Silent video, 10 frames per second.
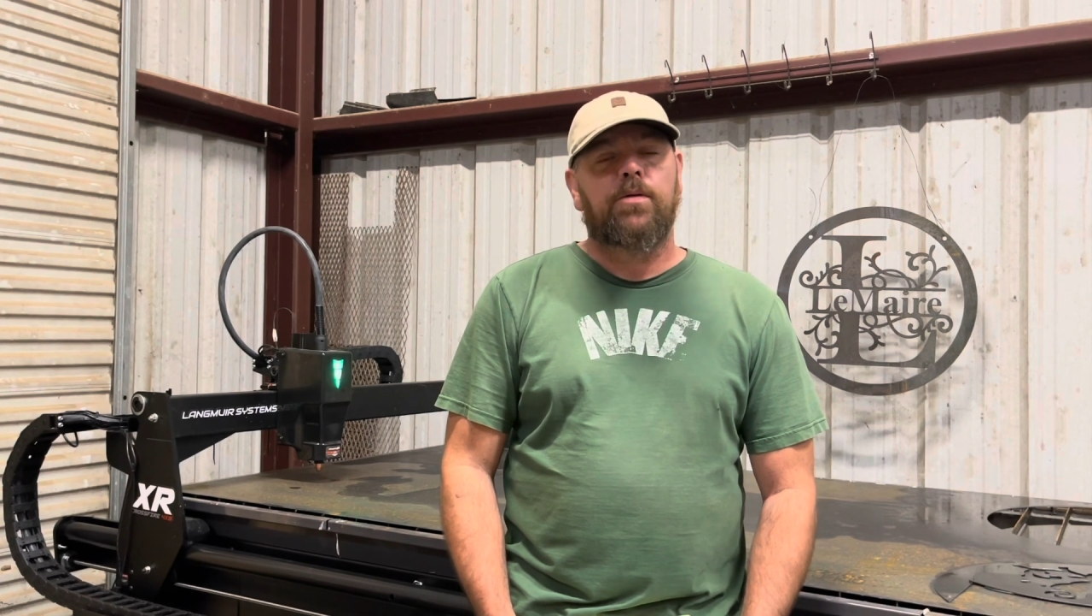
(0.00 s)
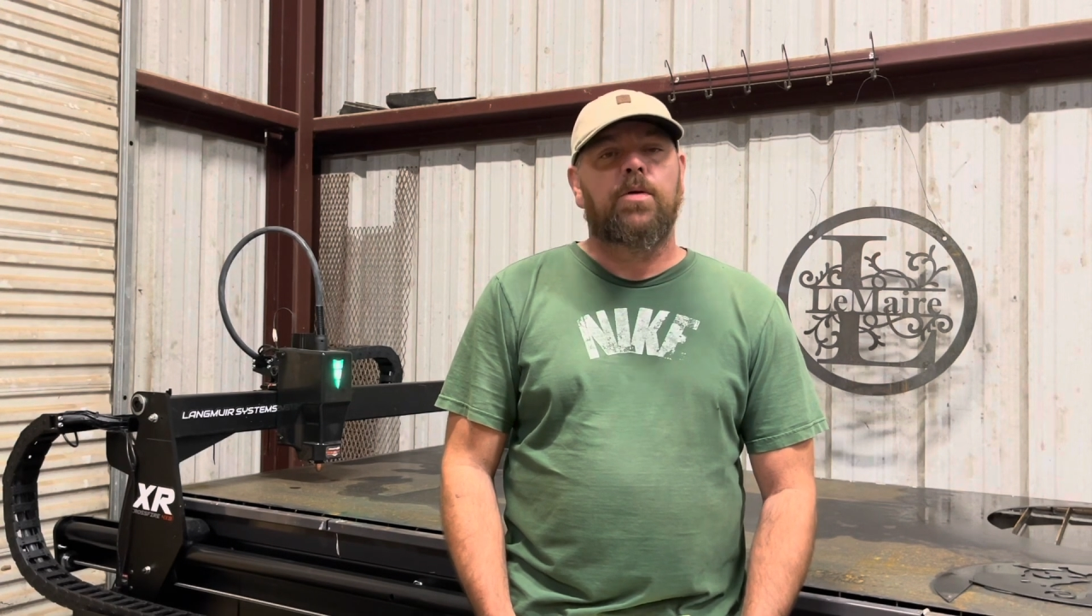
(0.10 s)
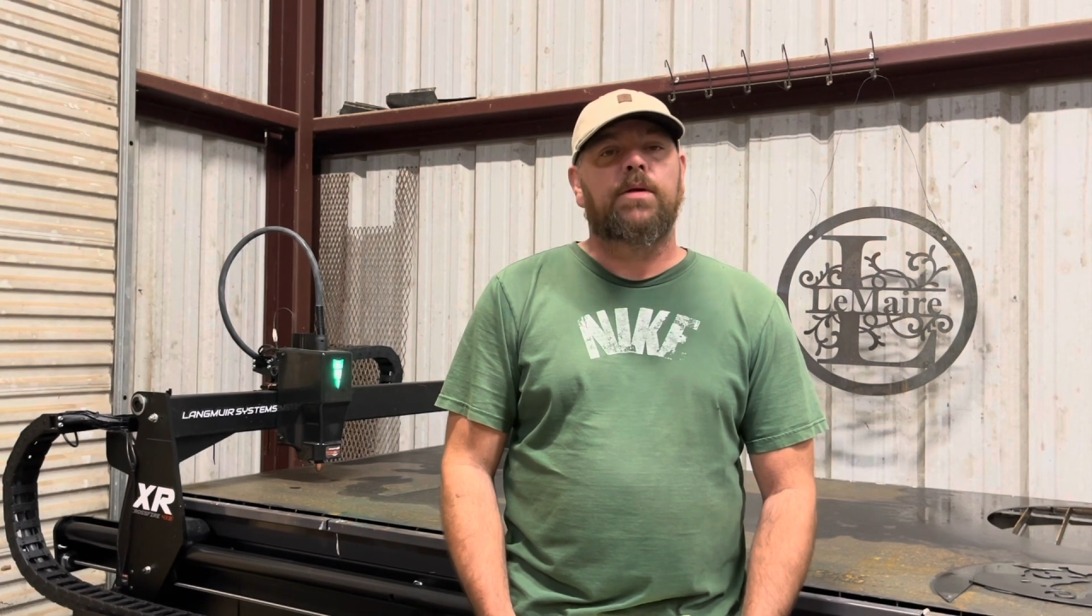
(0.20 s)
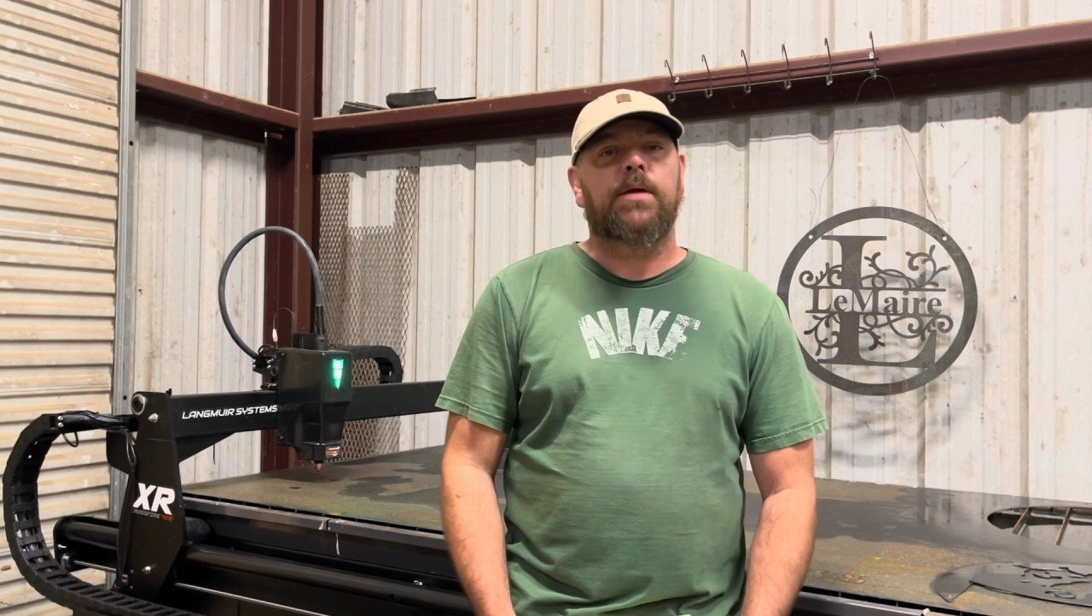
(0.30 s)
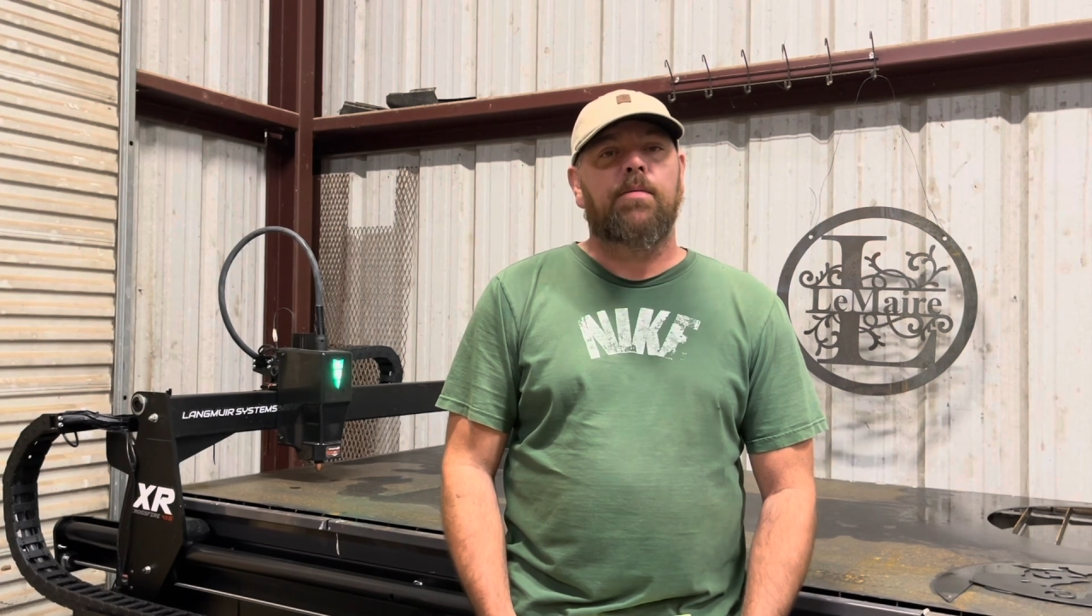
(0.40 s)
do
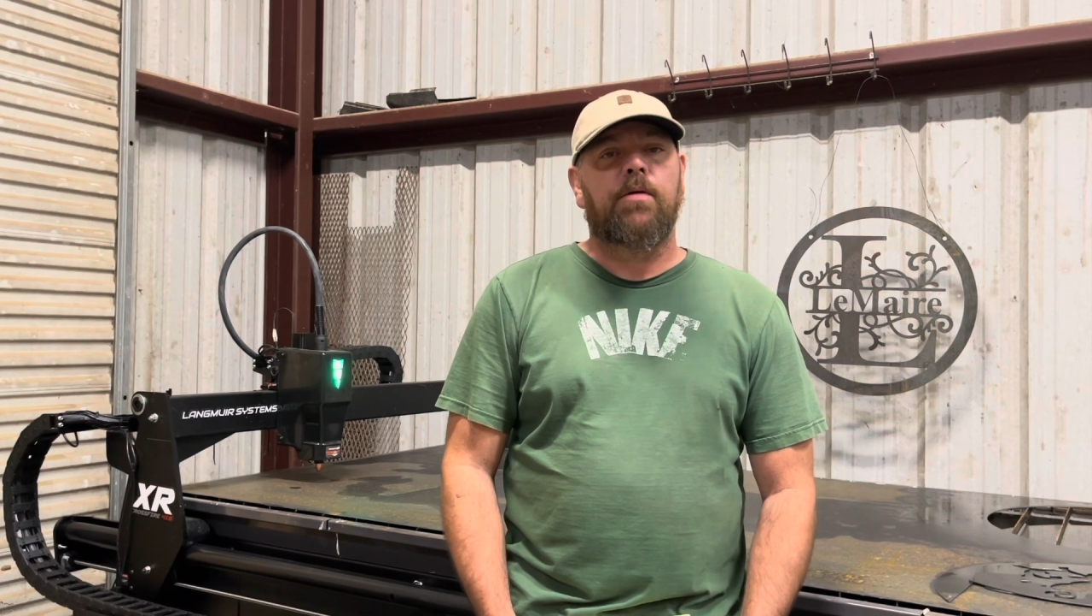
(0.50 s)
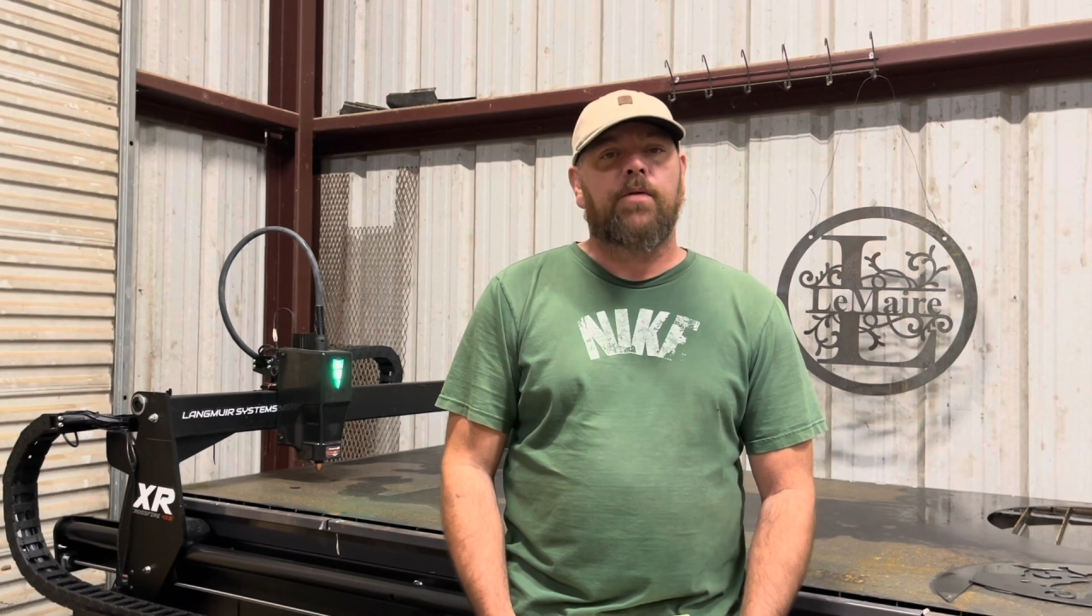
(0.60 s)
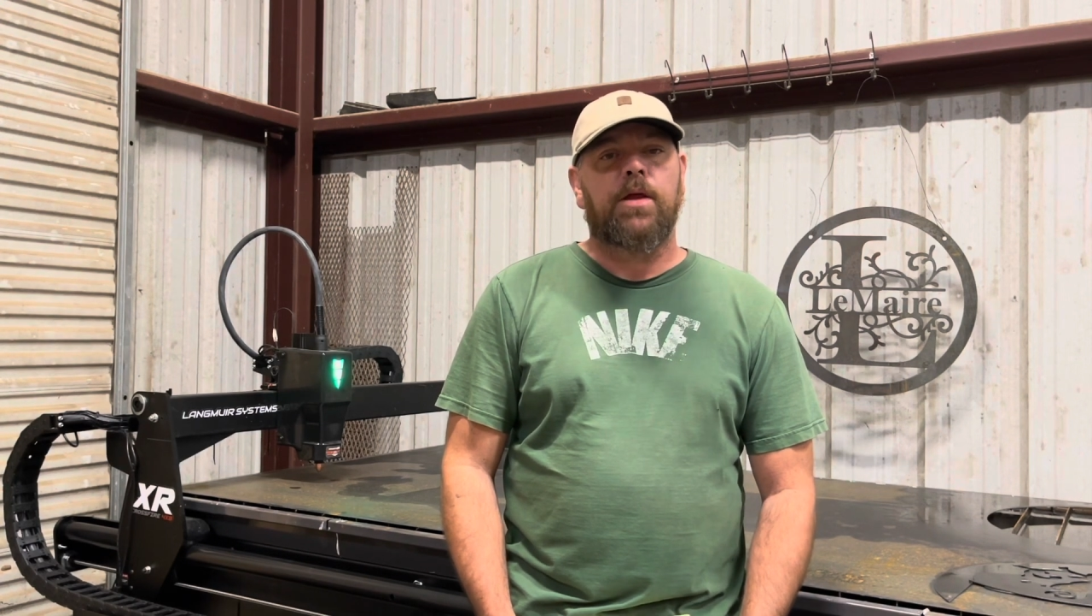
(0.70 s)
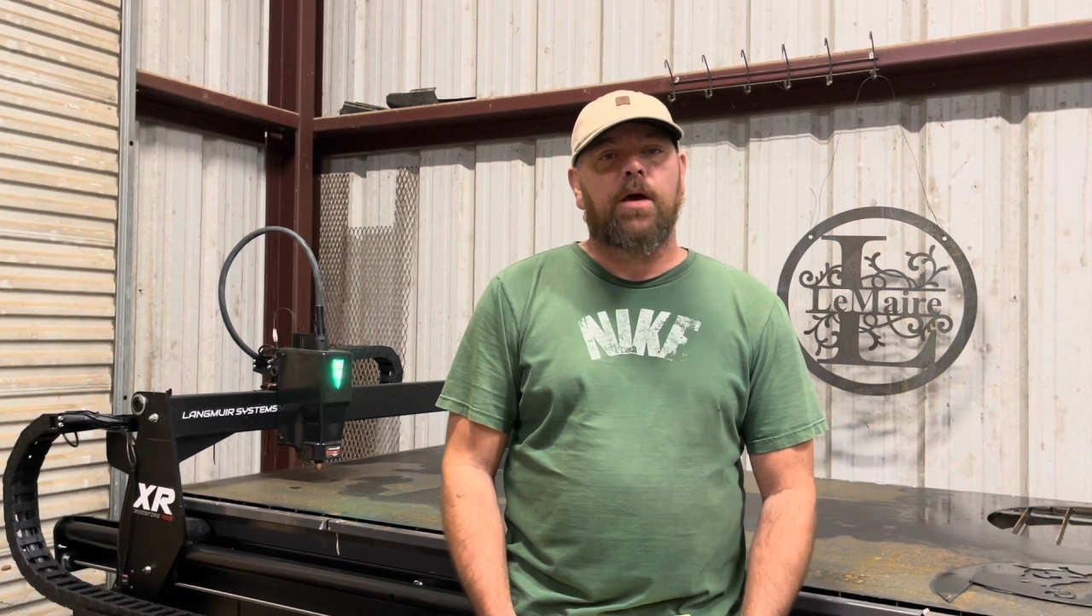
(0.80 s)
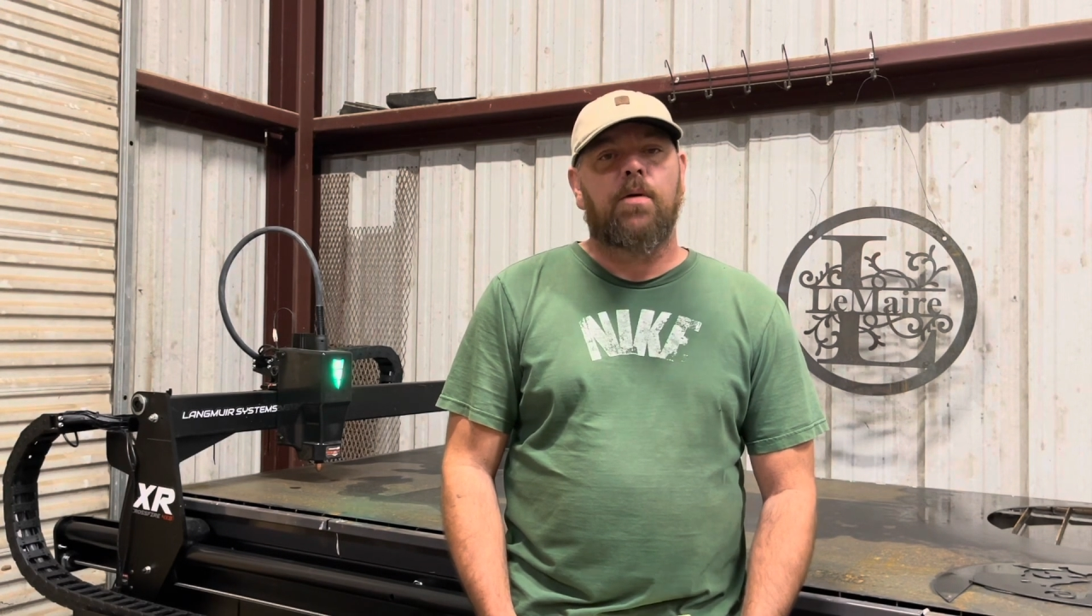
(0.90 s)
an assembly
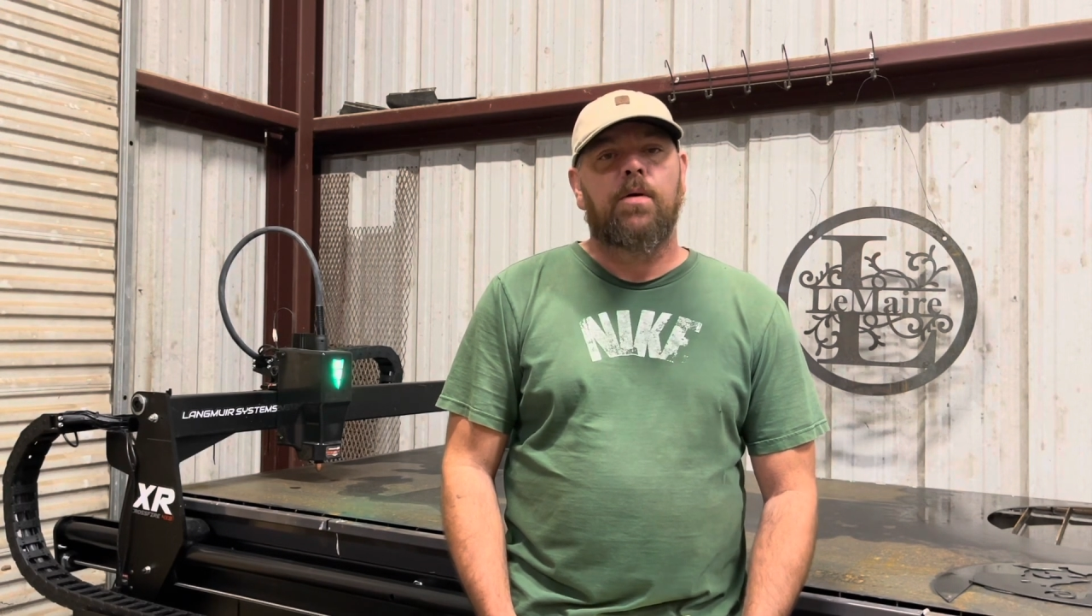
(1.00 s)
video.